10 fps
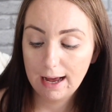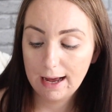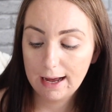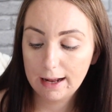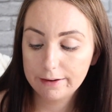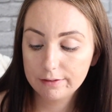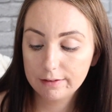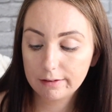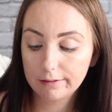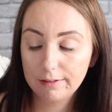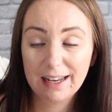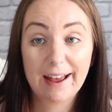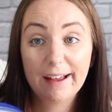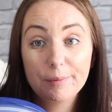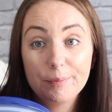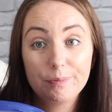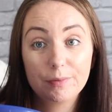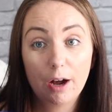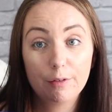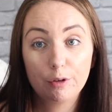and yeah,
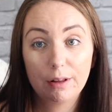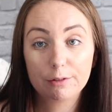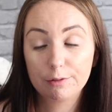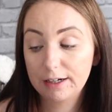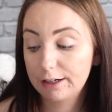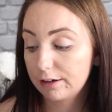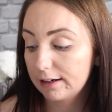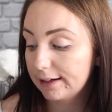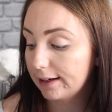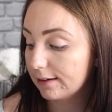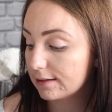I thought that was a really good idea.